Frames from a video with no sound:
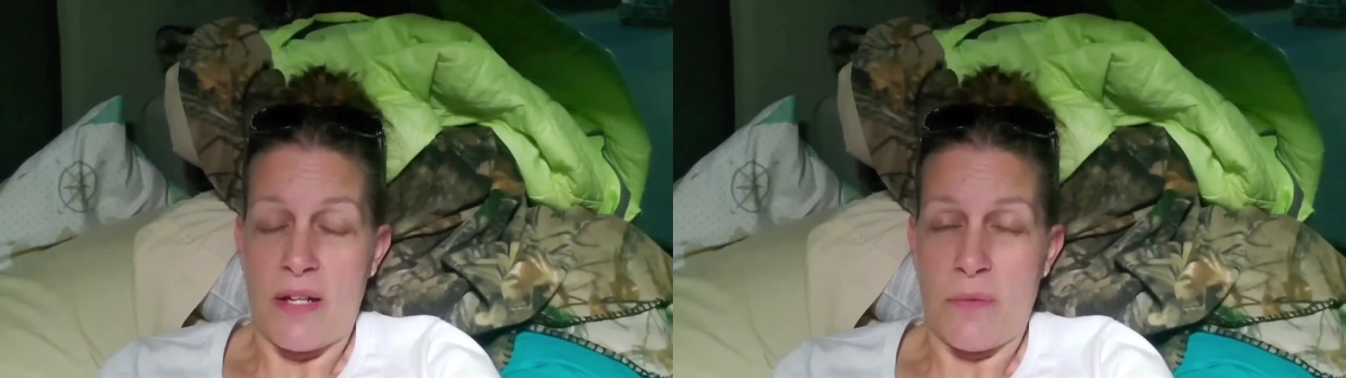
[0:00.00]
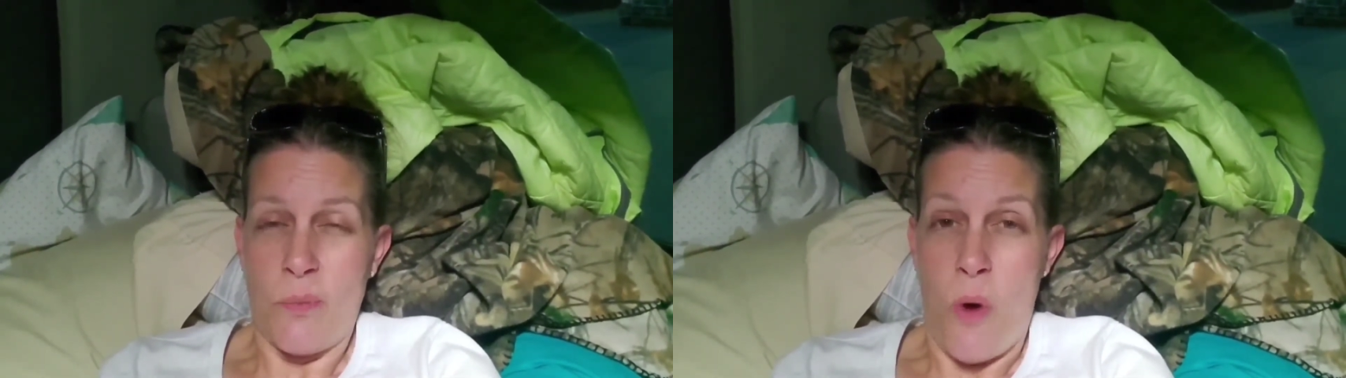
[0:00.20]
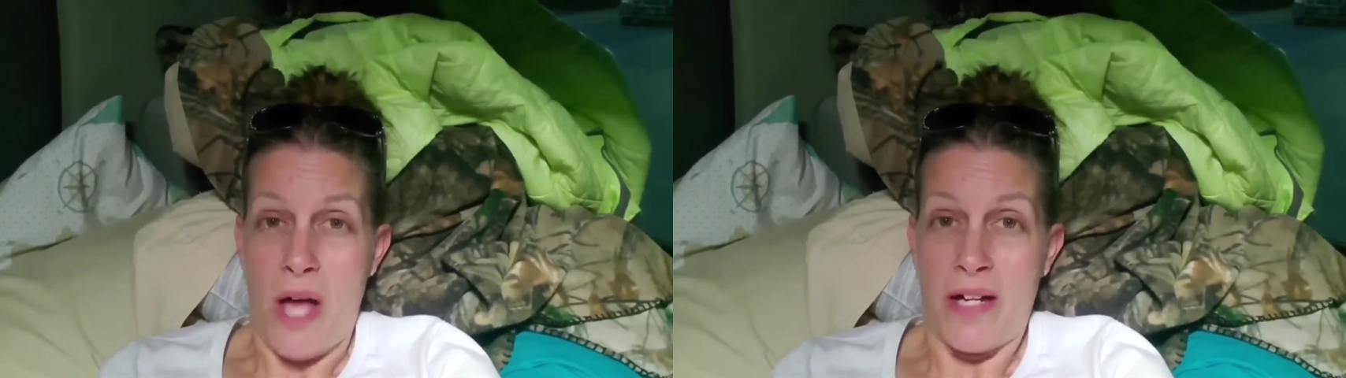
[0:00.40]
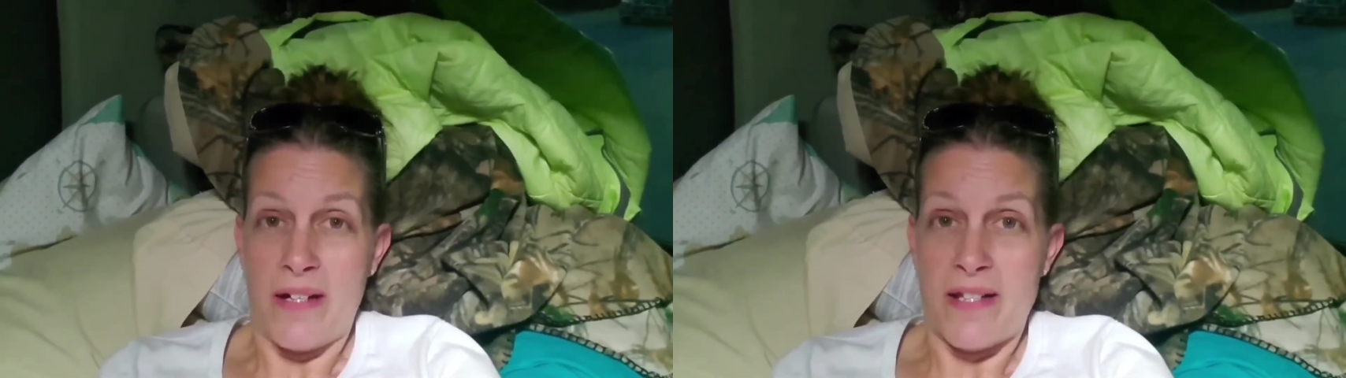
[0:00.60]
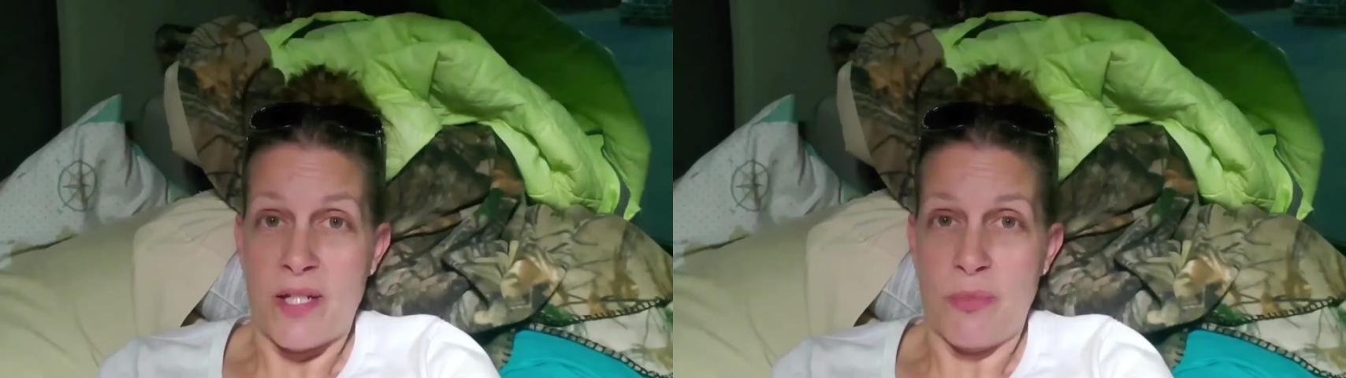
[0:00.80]
wanted
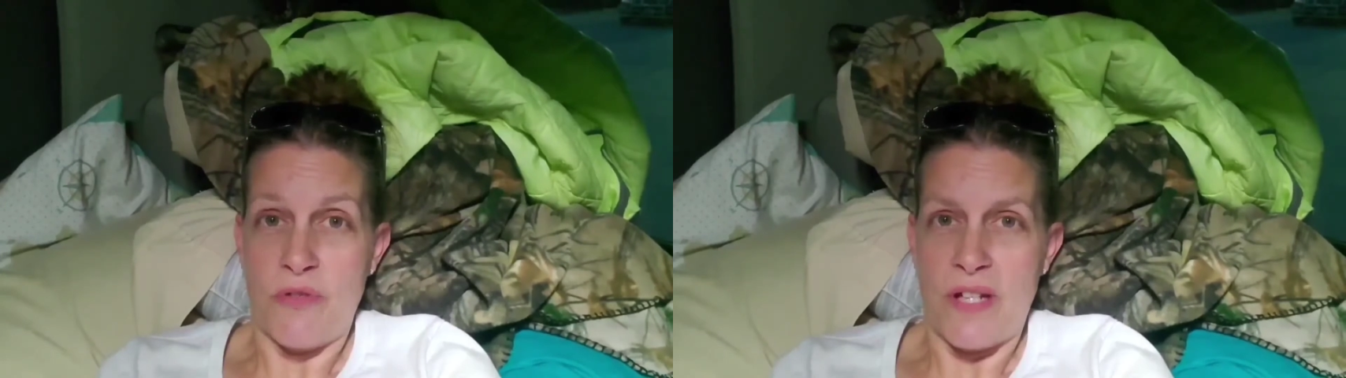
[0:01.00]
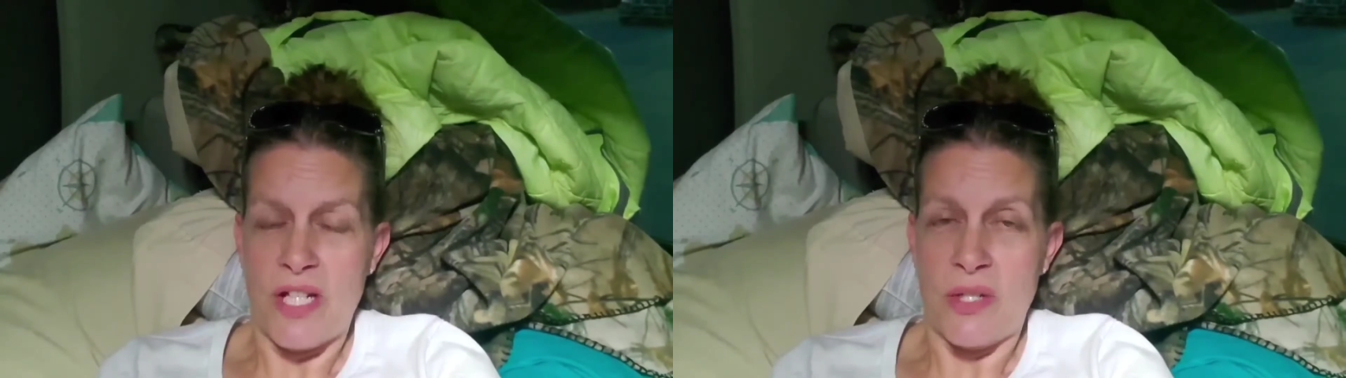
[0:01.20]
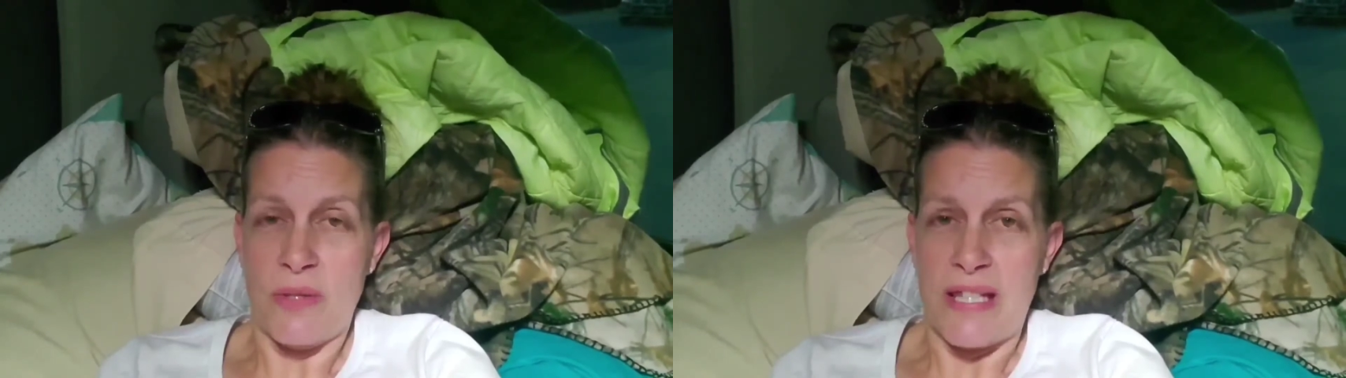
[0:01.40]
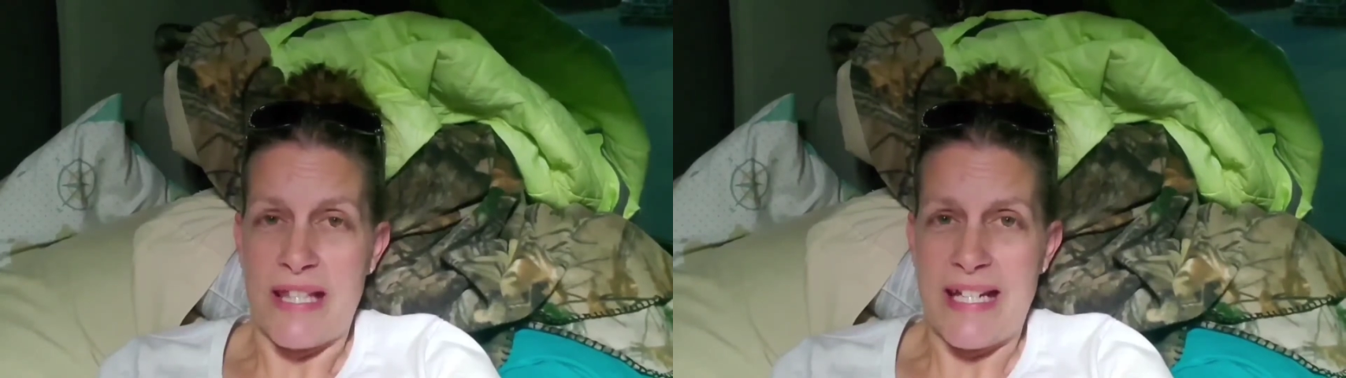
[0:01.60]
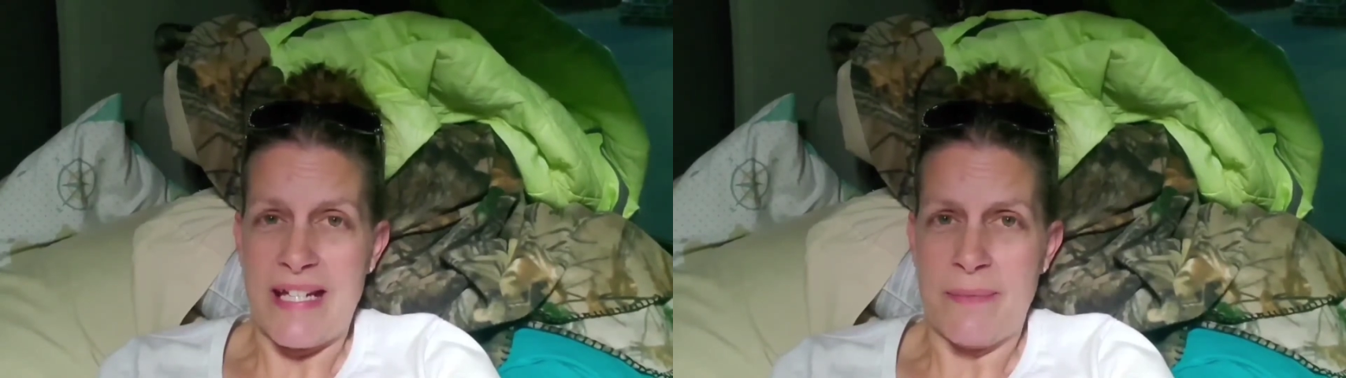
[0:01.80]
us to move into it
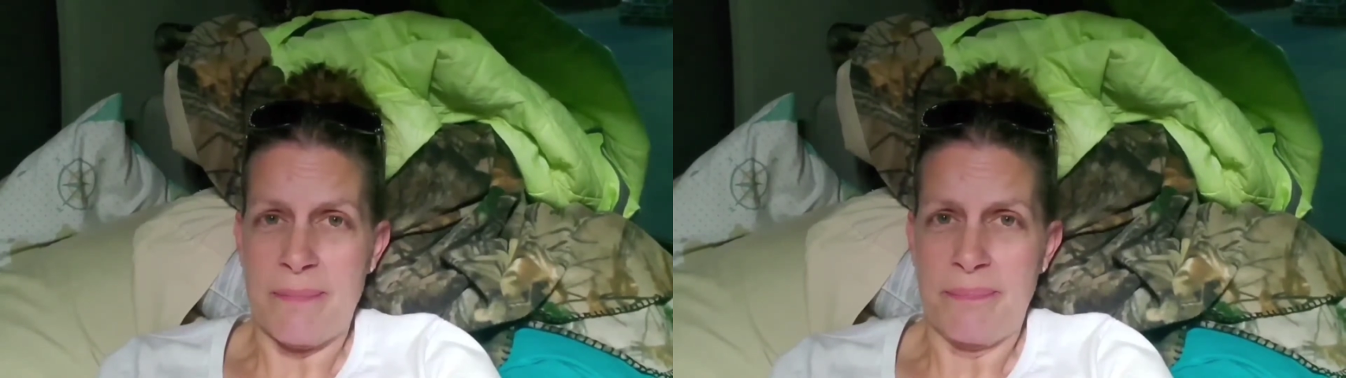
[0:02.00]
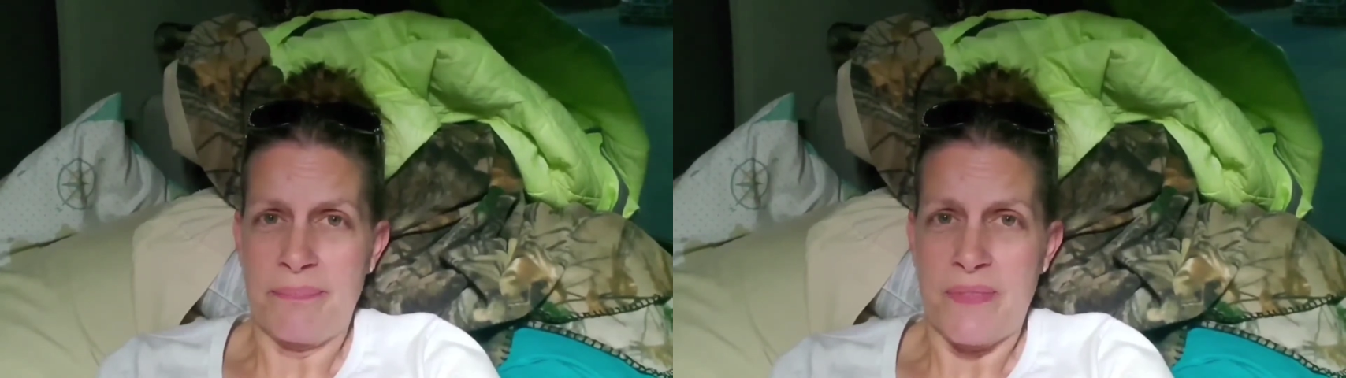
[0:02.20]
then,